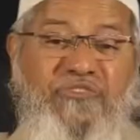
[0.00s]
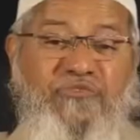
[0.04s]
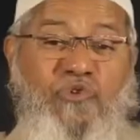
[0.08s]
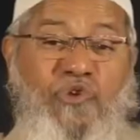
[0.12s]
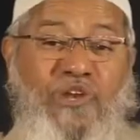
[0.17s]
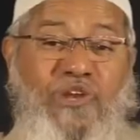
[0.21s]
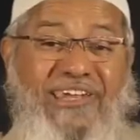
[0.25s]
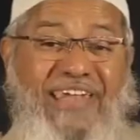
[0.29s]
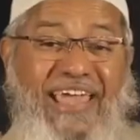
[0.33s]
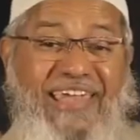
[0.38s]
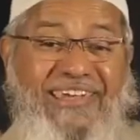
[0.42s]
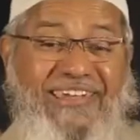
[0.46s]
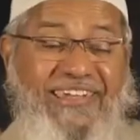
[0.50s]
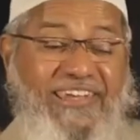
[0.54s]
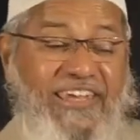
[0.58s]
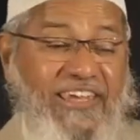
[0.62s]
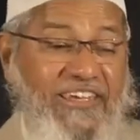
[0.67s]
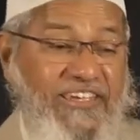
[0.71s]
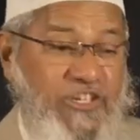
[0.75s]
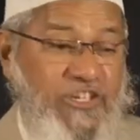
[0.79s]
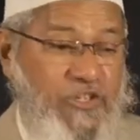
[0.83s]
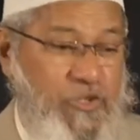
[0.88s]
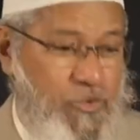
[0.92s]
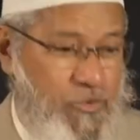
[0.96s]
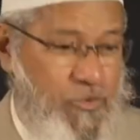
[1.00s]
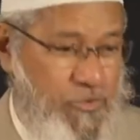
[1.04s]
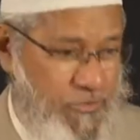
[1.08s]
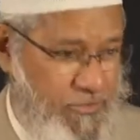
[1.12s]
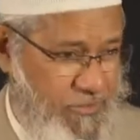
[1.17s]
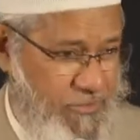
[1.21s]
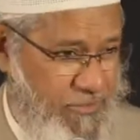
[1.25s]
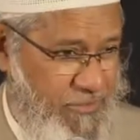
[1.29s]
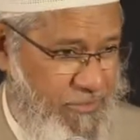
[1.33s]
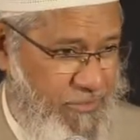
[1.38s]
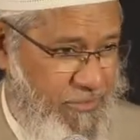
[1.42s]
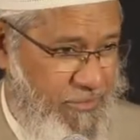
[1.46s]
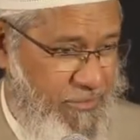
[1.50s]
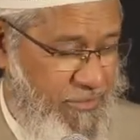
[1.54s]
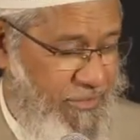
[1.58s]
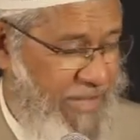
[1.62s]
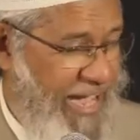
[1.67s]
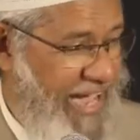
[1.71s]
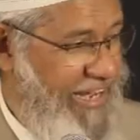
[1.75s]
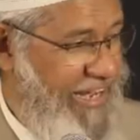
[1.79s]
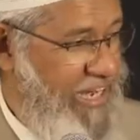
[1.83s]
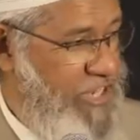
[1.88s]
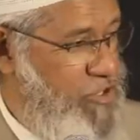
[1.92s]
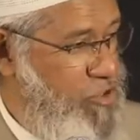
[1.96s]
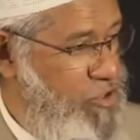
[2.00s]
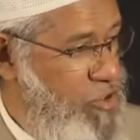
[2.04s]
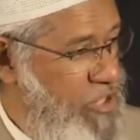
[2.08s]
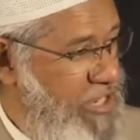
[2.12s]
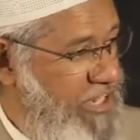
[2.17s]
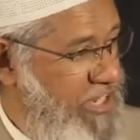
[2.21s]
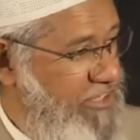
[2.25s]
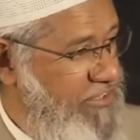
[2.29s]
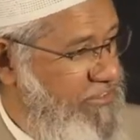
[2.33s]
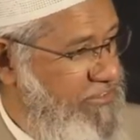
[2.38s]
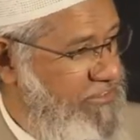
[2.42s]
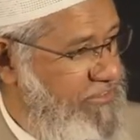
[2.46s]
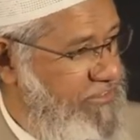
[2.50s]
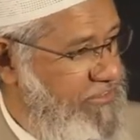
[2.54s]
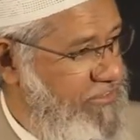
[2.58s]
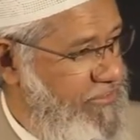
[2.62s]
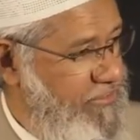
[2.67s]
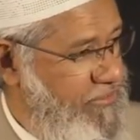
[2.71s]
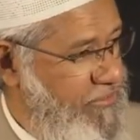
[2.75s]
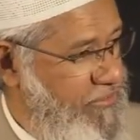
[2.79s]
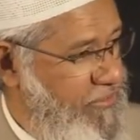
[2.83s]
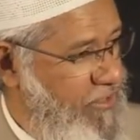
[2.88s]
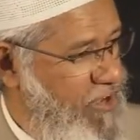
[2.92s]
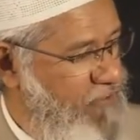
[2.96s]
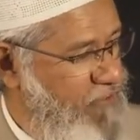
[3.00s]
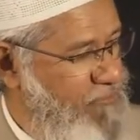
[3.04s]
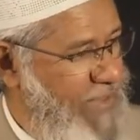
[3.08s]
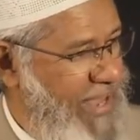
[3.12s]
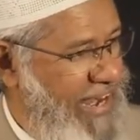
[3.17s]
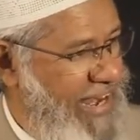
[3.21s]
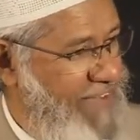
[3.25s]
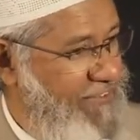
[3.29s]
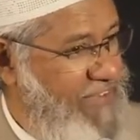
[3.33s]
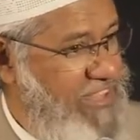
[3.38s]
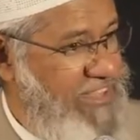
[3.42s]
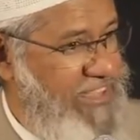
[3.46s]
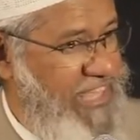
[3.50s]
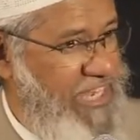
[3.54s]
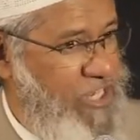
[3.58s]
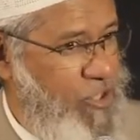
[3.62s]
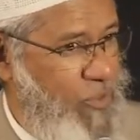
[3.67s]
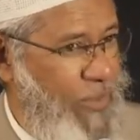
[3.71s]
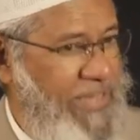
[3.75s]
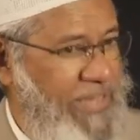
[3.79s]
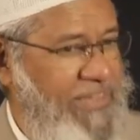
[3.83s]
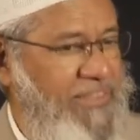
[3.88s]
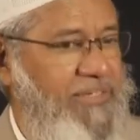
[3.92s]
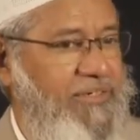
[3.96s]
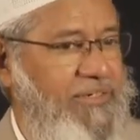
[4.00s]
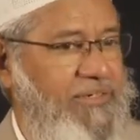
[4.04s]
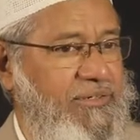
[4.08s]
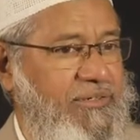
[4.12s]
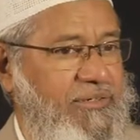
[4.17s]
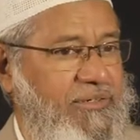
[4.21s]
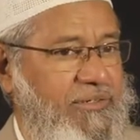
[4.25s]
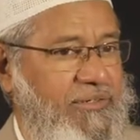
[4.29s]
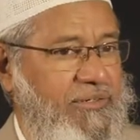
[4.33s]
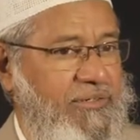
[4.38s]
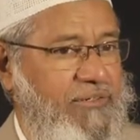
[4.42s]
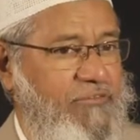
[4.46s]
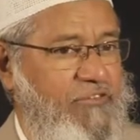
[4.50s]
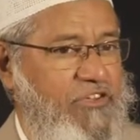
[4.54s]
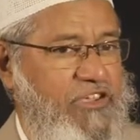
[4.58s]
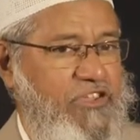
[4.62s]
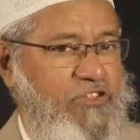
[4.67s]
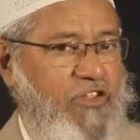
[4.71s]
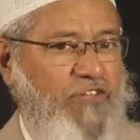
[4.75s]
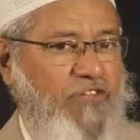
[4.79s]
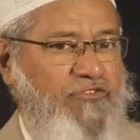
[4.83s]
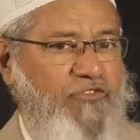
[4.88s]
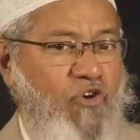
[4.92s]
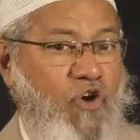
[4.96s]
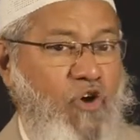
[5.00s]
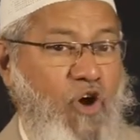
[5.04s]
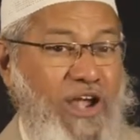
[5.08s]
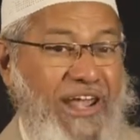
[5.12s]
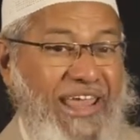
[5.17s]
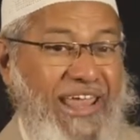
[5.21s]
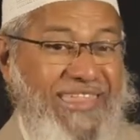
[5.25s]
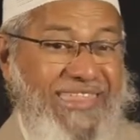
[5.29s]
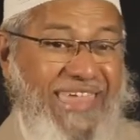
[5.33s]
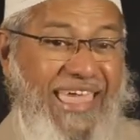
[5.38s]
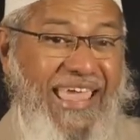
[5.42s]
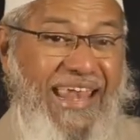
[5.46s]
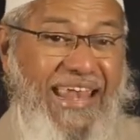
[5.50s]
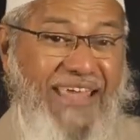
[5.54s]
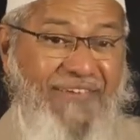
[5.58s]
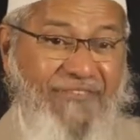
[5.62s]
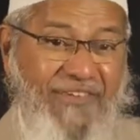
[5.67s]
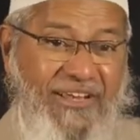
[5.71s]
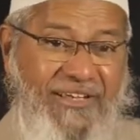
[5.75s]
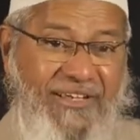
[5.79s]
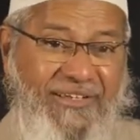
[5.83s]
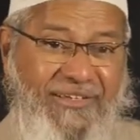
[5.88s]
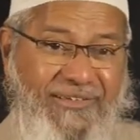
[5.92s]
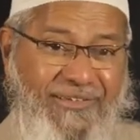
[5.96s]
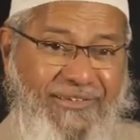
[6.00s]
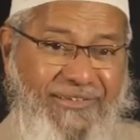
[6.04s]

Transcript: school in 1982. I did 2 years of my 11th and 12th, which is also called as A-level.